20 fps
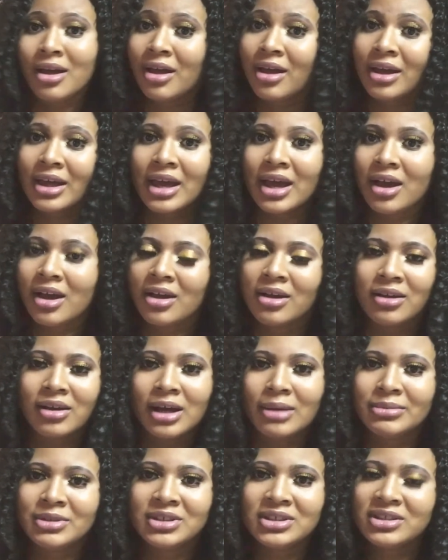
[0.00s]
Yeah,
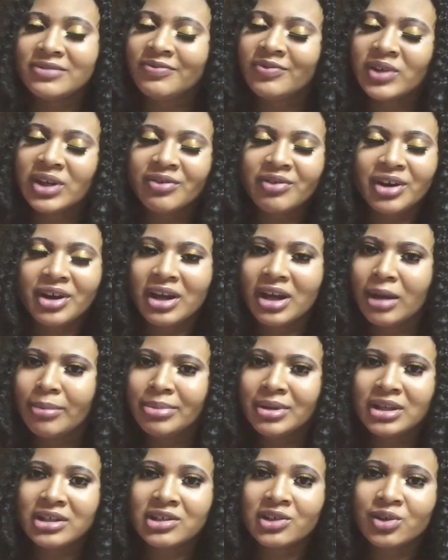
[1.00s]
I'm just very, very happy
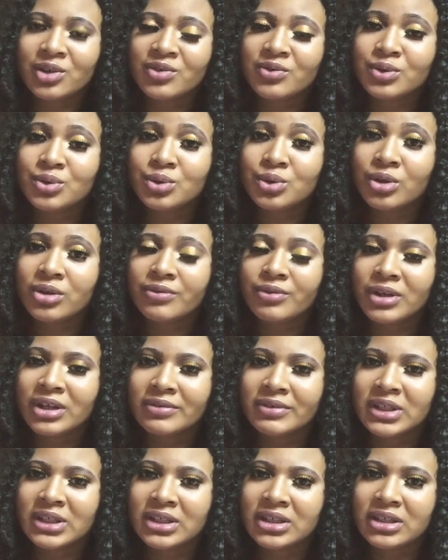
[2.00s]
and grateful to God for
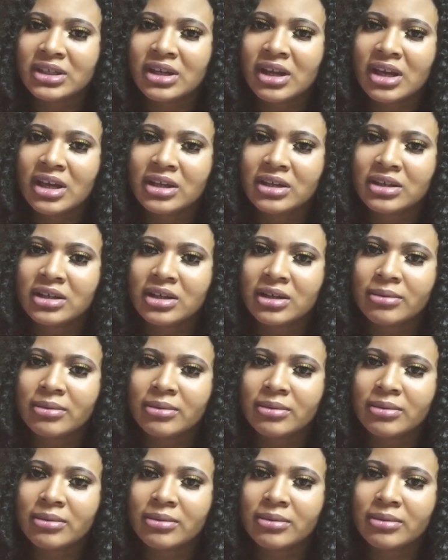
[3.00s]
everything. And